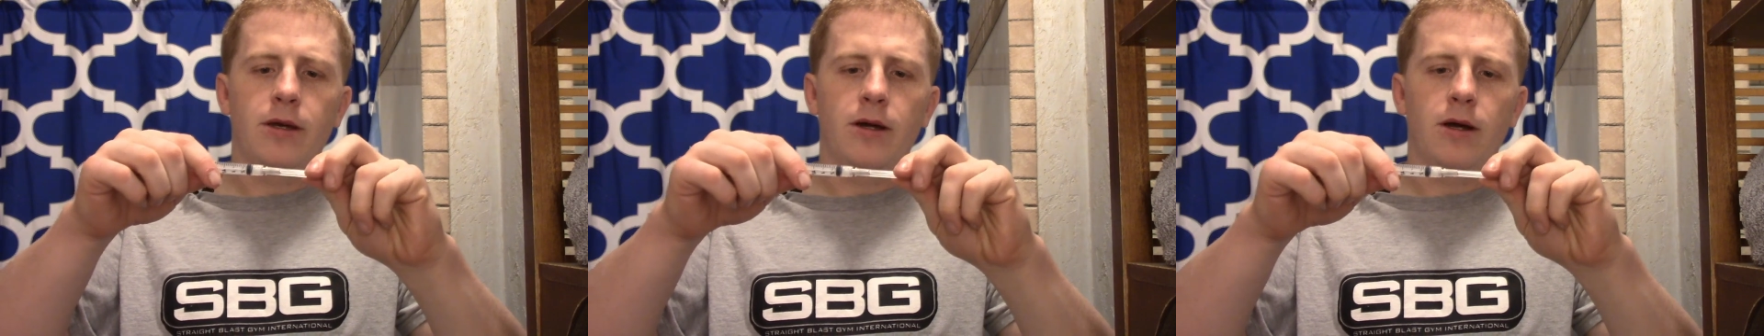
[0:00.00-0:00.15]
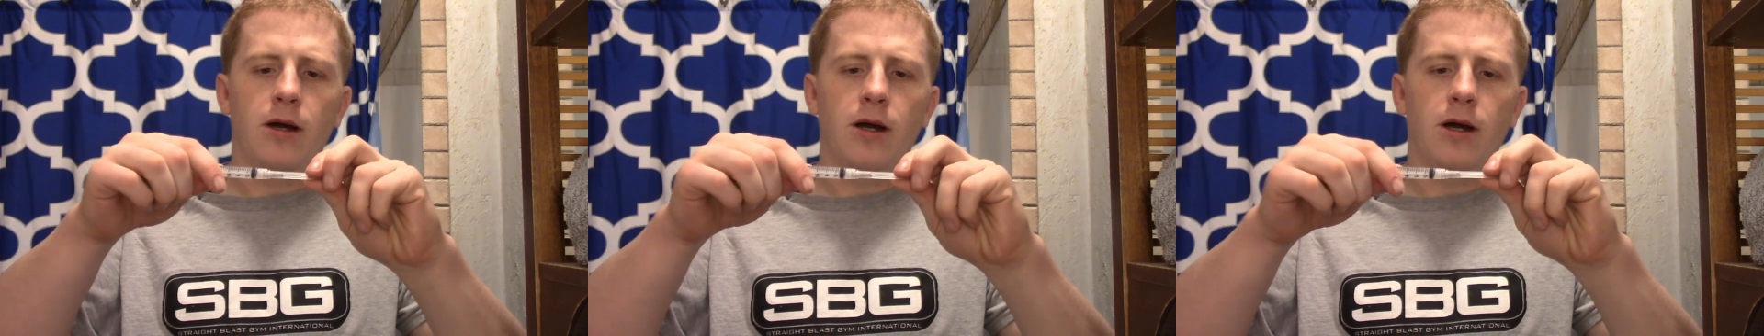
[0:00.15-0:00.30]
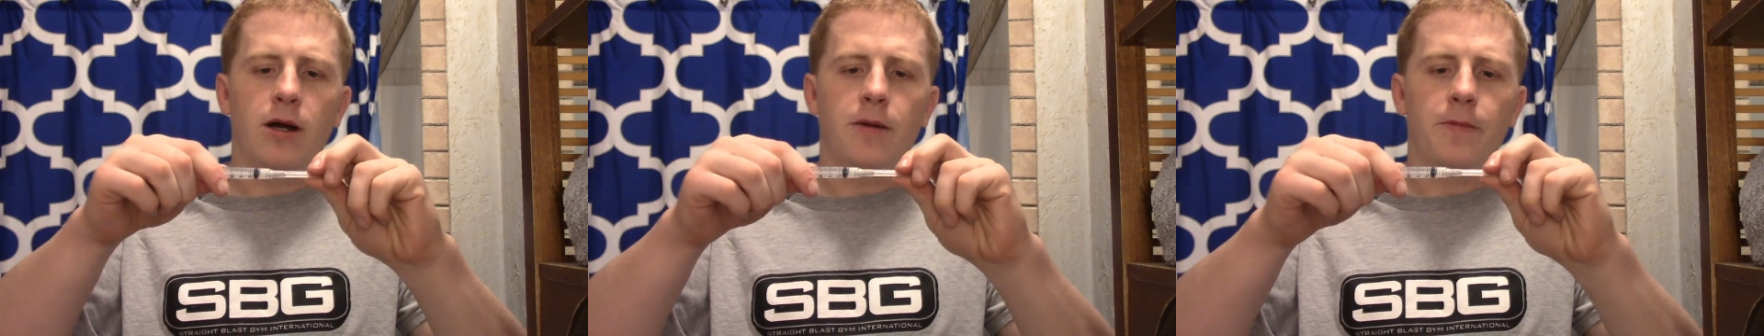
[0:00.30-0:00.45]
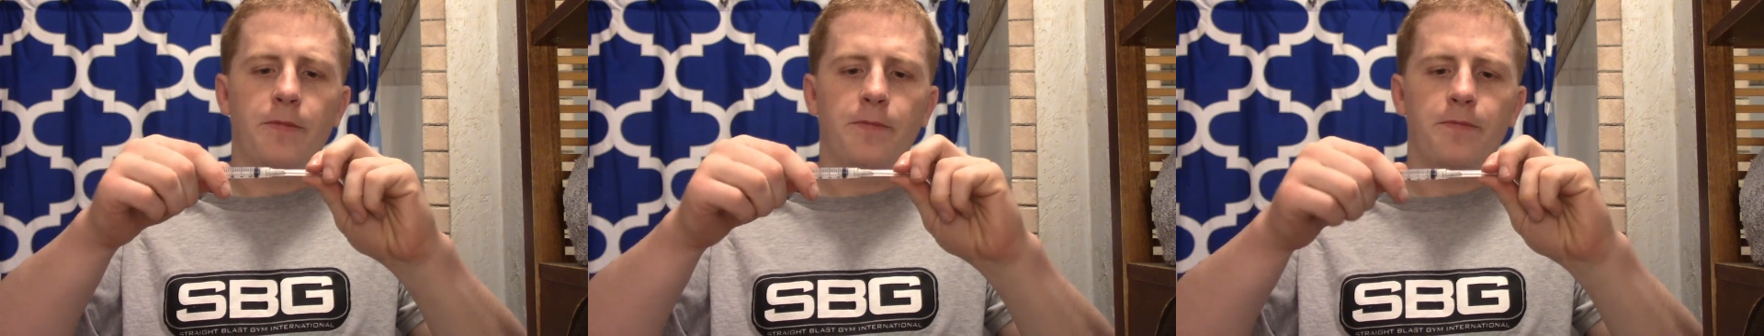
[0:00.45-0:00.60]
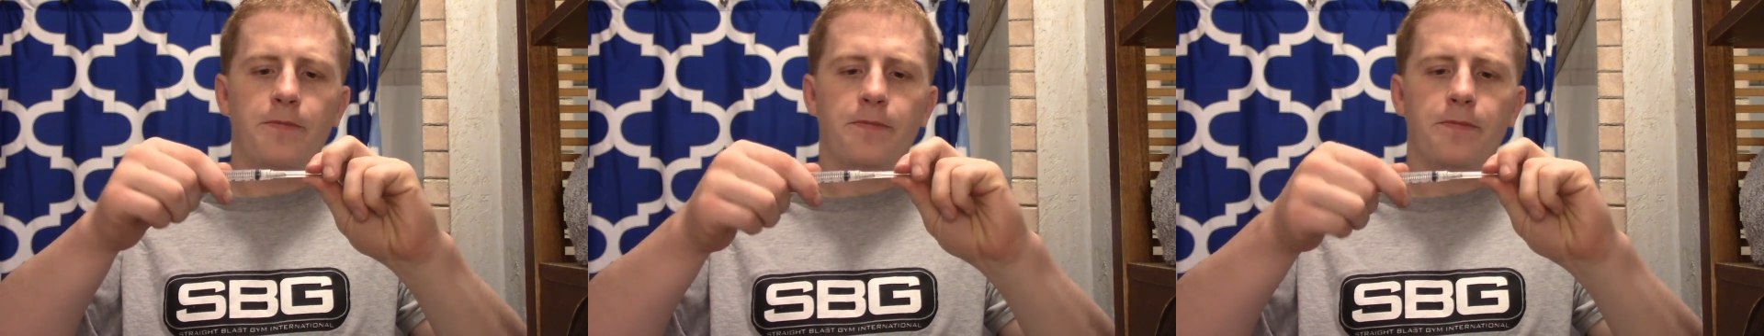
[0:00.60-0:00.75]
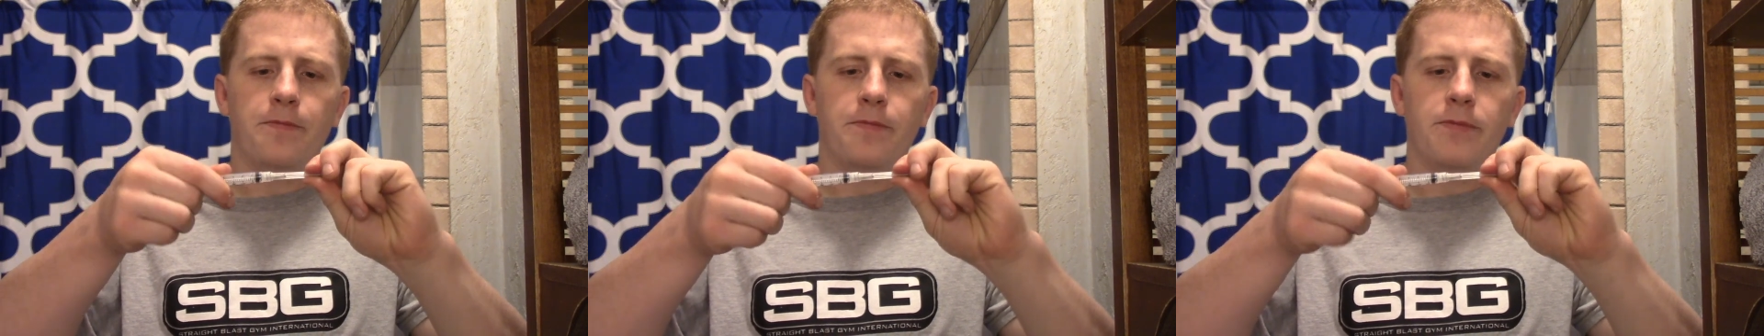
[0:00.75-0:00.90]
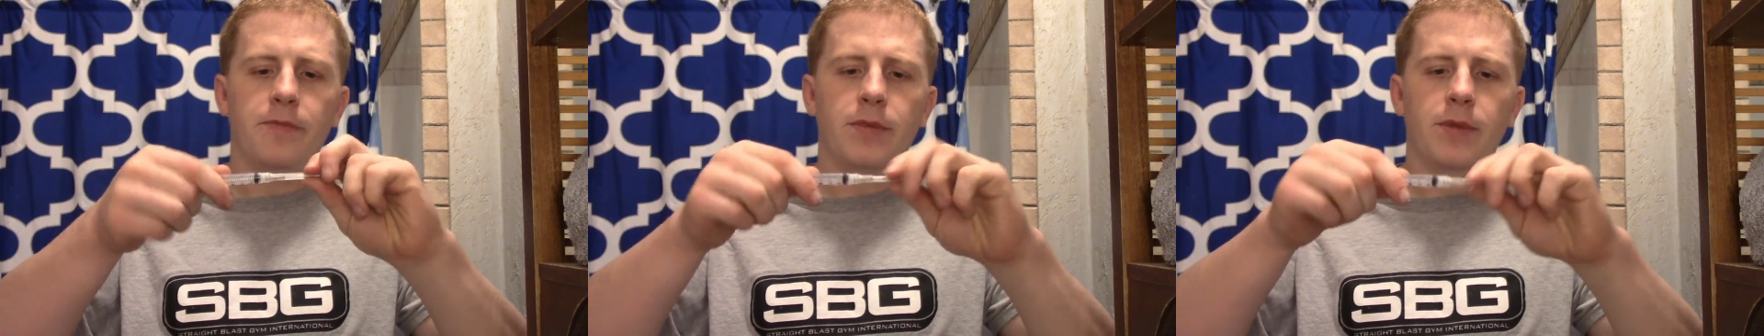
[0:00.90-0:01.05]
Um,
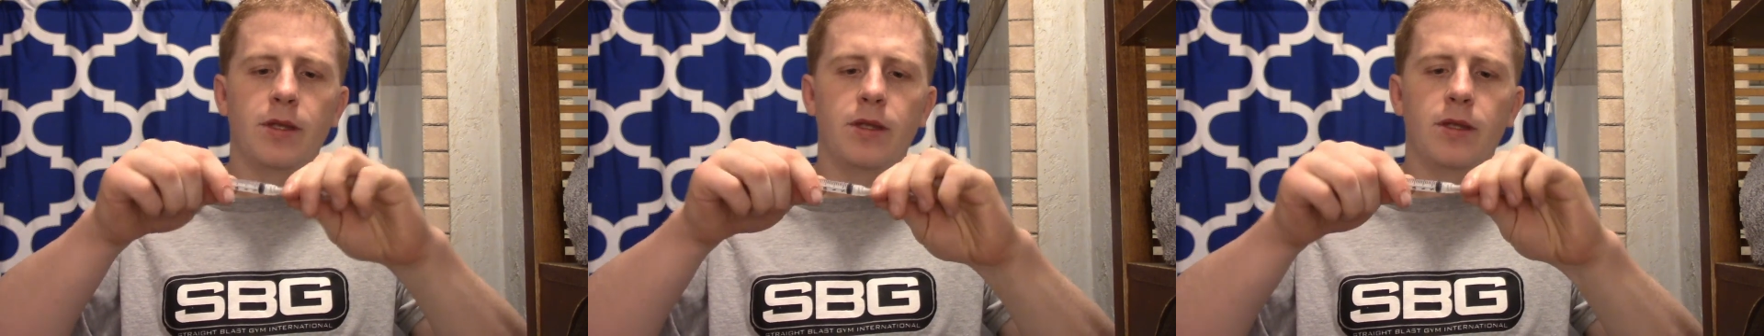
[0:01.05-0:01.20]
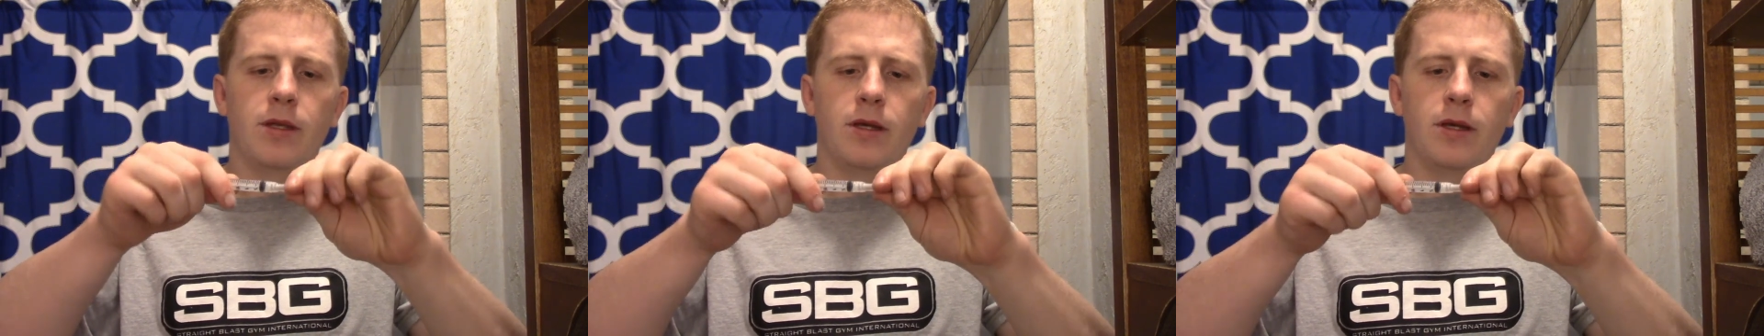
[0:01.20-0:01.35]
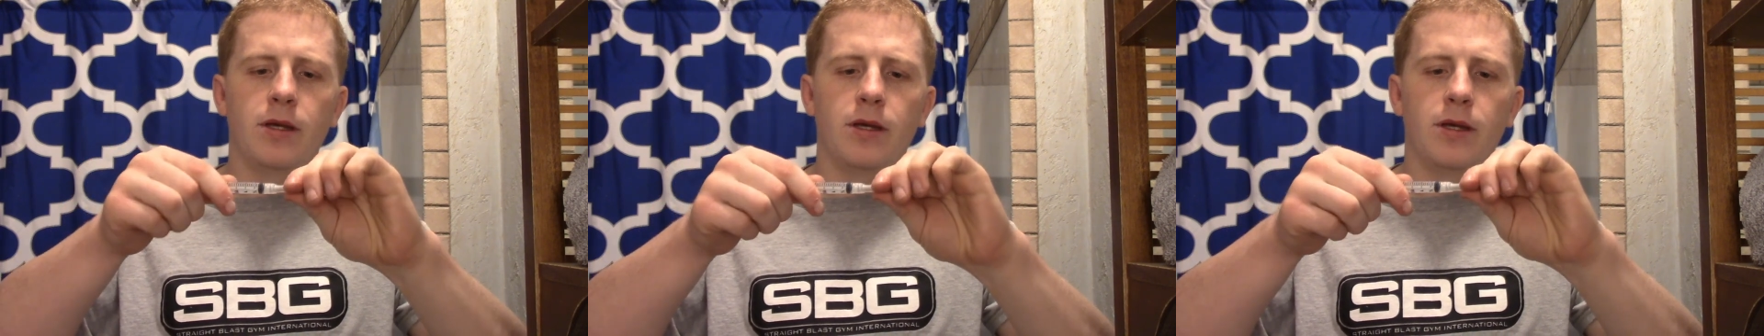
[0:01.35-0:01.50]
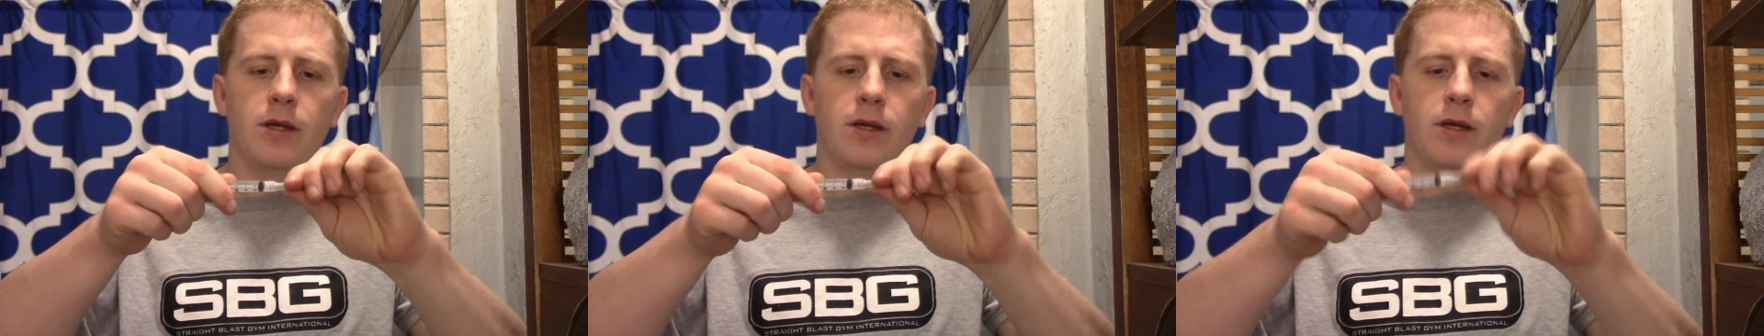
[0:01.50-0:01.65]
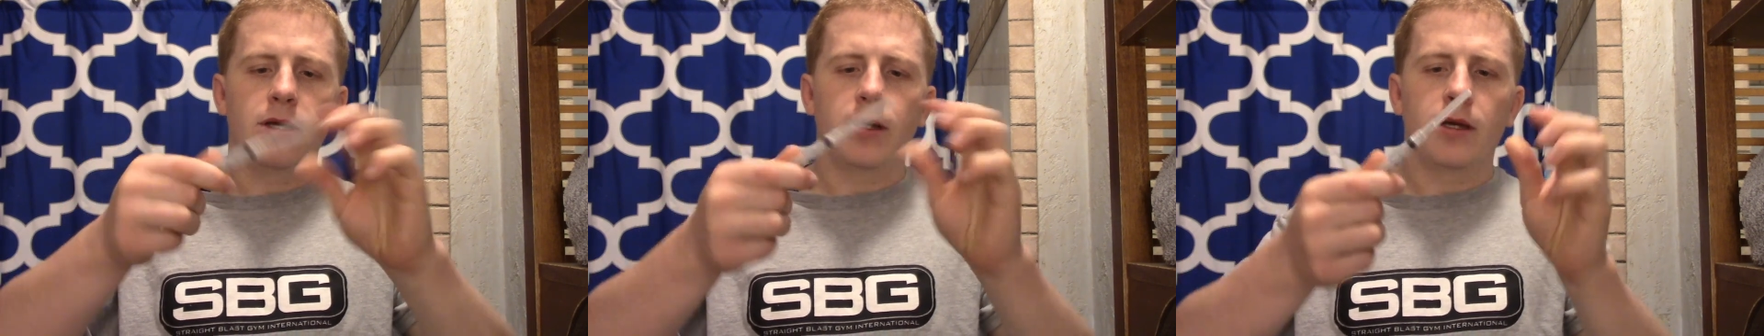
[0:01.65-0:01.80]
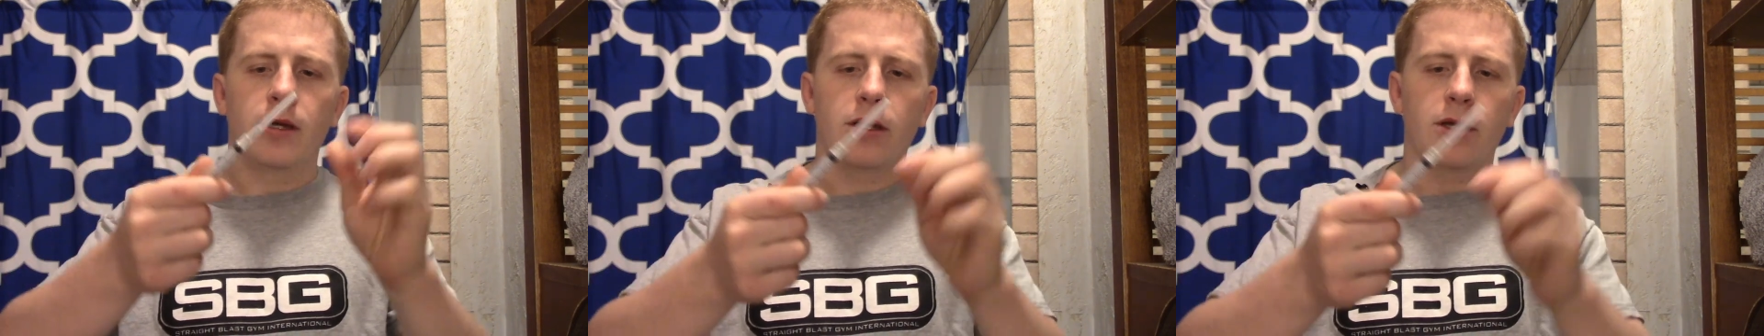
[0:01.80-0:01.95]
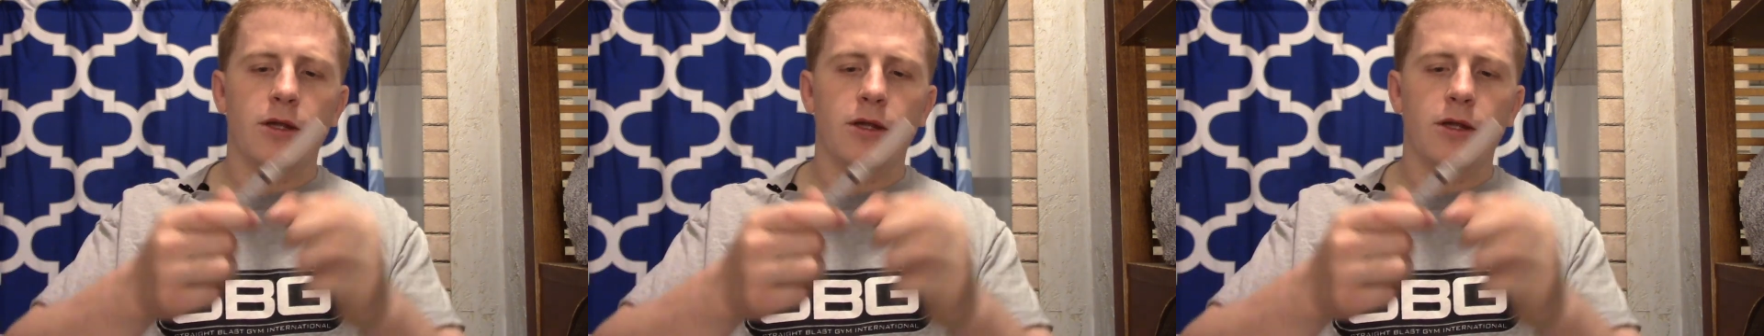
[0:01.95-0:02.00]
you